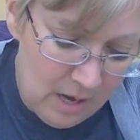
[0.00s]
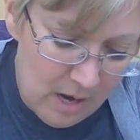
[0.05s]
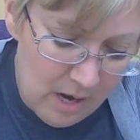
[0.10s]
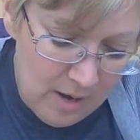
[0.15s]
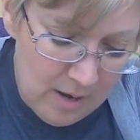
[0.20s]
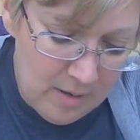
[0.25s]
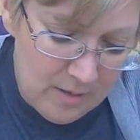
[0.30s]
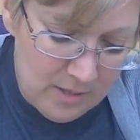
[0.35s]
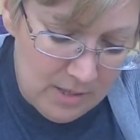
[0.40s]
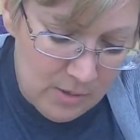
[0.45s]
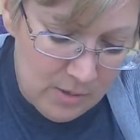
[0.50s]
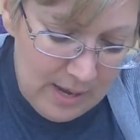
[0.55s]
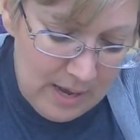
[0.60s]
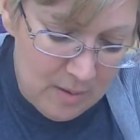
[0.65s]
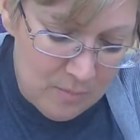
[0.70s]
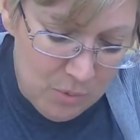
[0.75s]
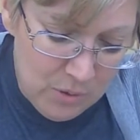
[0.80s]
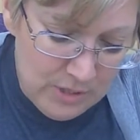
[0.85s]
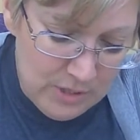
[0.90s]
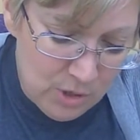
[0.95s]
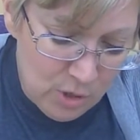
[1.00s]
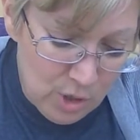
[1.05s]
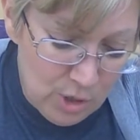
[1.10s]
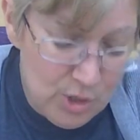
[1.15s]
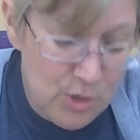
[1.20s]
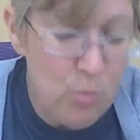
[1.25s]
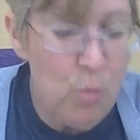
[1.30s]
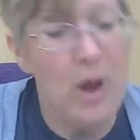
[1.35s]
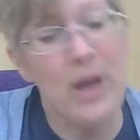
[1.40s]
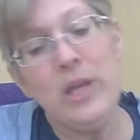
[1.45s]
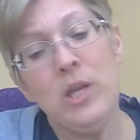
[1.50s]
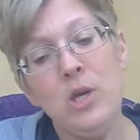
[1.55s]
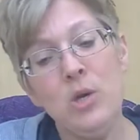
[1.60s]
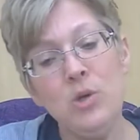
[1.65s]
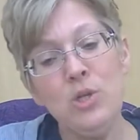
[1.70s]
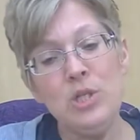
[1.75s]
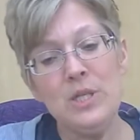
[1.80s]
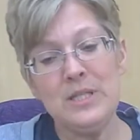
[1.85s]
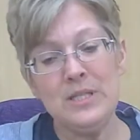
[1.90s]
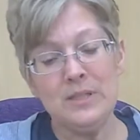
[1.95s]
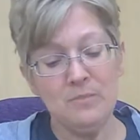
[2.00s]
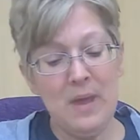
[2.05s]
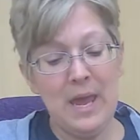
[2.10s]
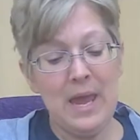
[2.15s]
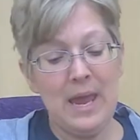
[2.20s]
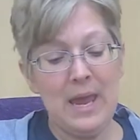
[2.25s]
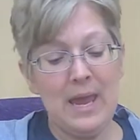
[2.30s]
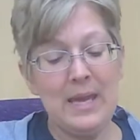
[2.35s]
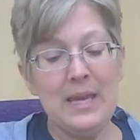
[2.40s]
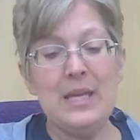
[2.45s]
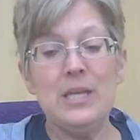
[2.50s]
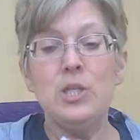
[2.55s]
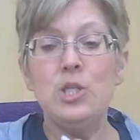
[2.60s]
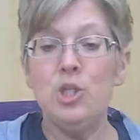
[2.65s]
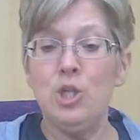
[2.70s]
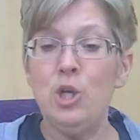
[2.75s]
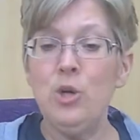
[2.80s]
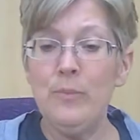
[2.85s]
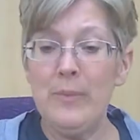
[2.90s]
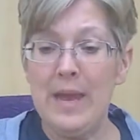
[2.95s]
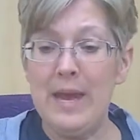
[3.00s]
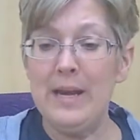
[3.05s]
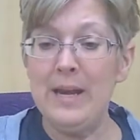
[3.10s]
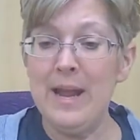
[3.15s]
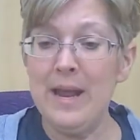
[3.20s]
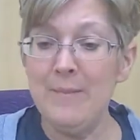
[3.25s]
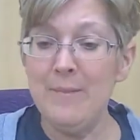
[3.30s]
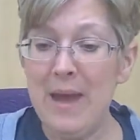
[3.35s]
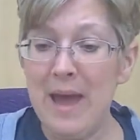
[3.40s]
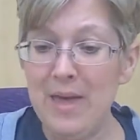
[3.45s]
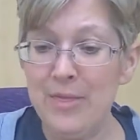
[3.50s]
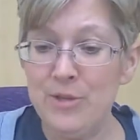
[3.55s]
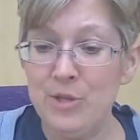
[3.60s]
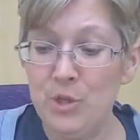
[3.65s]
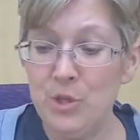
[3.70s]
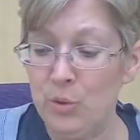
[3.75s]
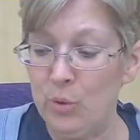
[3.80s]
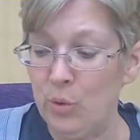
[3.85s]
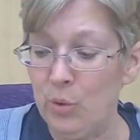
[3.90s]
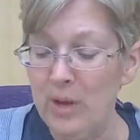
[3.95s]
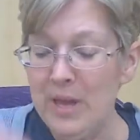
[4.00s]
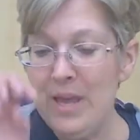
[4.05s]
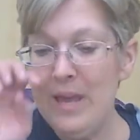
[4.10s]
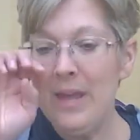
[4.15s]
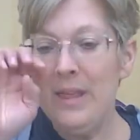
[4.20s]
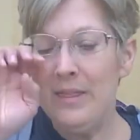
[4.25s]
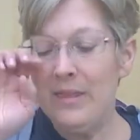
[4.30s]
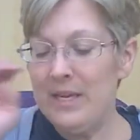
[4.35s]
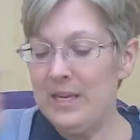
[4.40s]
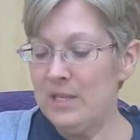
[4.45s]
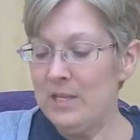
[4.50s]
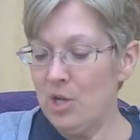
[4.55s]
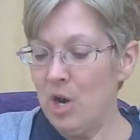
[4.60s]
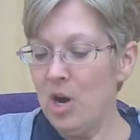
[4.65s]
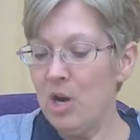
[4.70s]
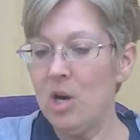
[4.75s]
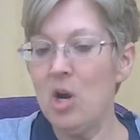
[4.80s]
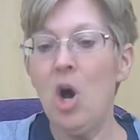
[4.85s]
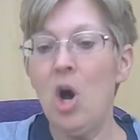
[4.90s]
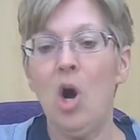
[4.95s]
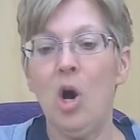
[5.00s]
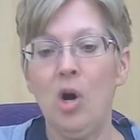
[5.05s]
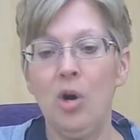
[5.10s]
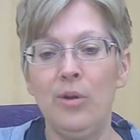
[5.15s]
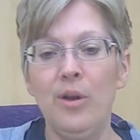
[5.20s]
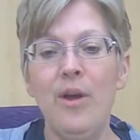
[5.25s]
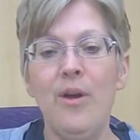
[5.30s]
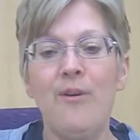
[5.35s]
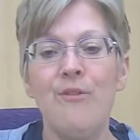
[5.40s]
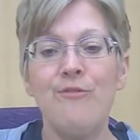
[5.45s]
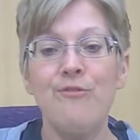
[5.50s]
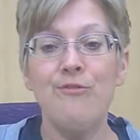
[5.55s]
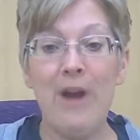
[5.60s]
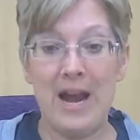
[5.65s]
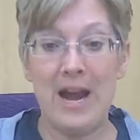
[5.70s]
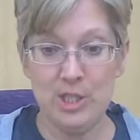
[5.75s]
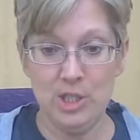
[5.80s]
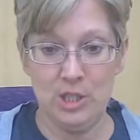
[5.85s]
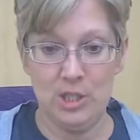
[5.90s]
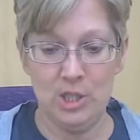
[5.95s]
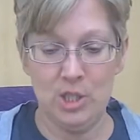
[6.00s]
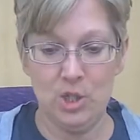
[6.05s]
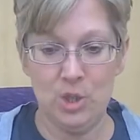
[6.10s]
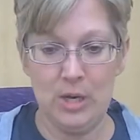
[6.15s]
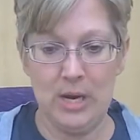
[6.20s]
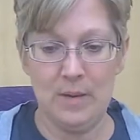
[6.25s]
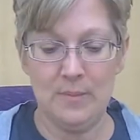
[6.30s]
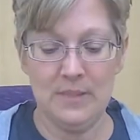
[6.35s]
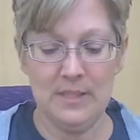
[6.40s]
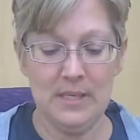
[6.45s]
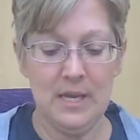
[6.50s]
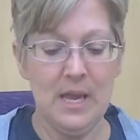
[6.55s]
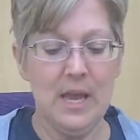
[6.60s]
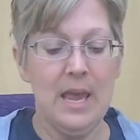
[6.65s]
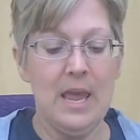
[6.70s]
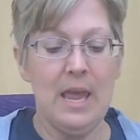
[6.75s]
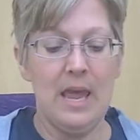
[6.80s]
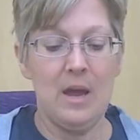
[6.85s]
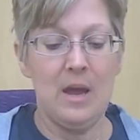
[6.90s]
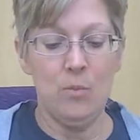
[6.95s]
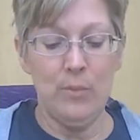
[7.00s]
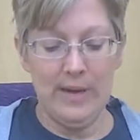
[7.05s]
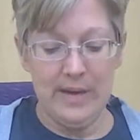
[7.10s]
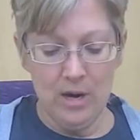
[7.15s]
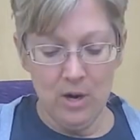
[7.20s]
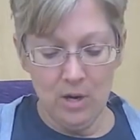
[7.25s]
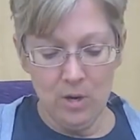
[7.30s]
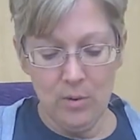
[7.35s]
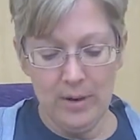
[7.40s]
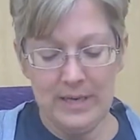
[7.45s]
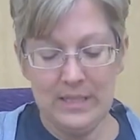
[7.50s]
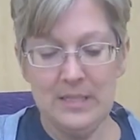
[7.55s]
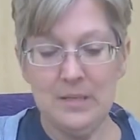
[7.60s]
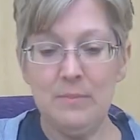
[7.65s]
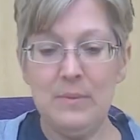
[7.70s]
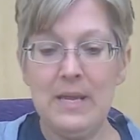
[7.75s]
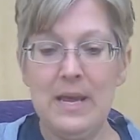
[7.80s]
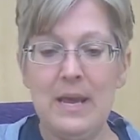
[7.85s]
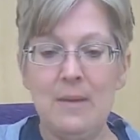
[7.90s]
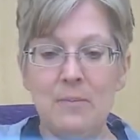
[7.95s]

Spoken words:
All right, so now, boys and girls, what you just made is you made a math tool. These are called fraction strips, and we are going to be